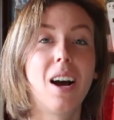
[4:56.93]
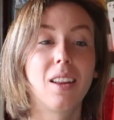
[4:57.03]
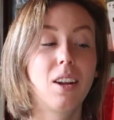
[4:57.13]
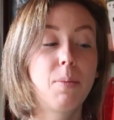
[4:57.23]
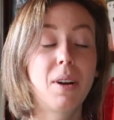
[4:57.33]
a
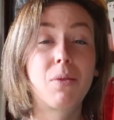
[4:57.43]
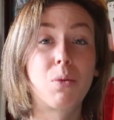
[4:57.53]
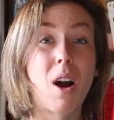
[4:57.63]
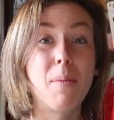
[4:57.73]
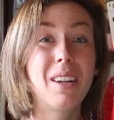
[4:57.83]
little bit
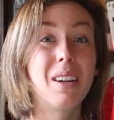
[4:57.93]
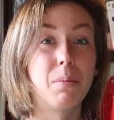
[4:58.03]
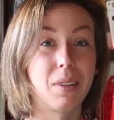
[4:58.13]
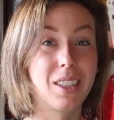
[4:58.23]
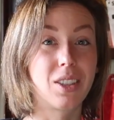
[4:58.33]
of rubbing
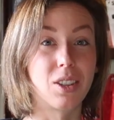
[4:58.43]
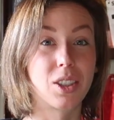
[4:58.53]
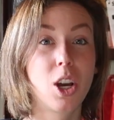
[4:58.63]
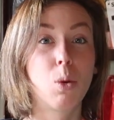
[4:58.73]
and blisters,